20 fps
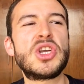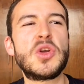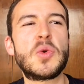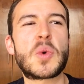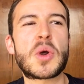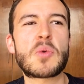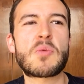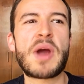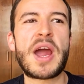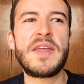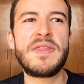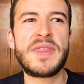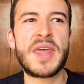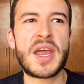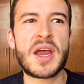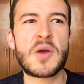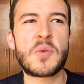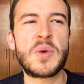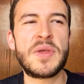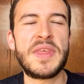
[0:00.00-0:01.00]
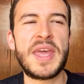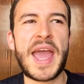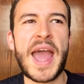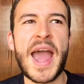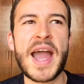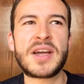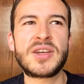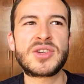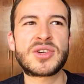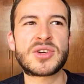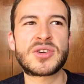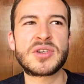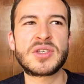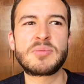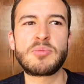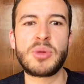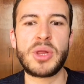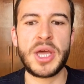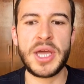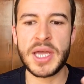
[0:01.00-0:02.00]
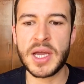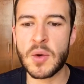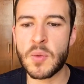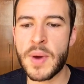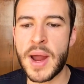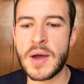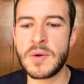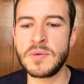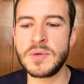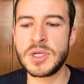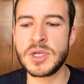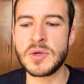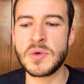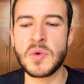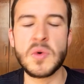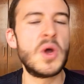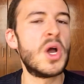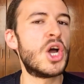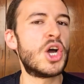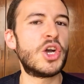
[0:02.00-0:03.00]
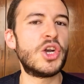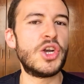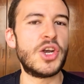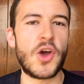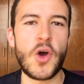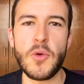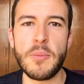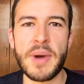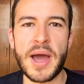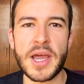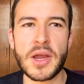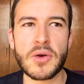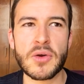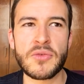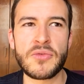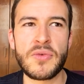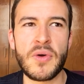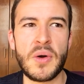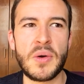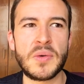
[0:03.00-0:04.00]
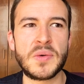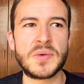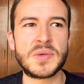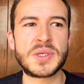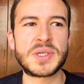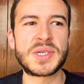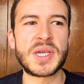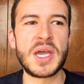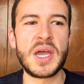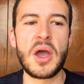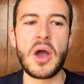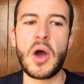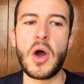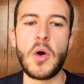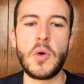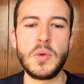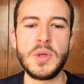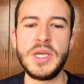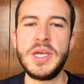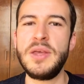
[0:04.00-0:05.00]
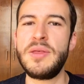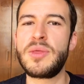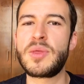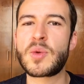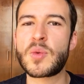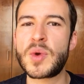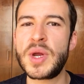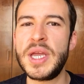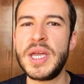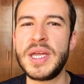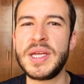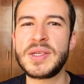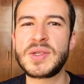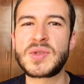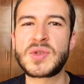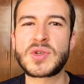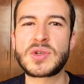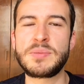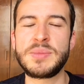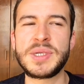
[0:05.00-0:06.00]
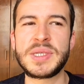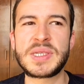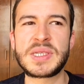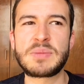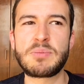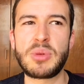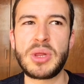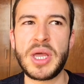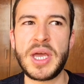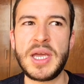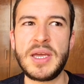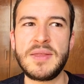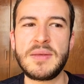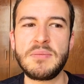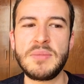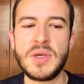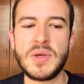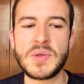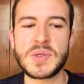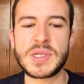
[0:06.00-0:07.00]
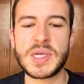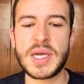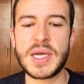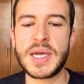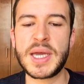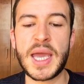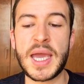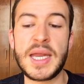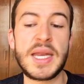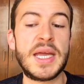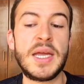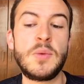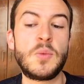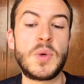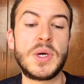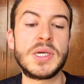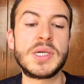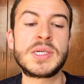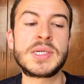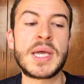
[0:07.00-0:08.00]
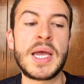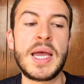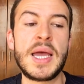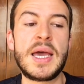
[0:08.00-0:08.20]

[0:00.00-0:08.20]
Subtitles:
You were right there with the actors playing around you, no microphones, only three instruments playing the music, and it was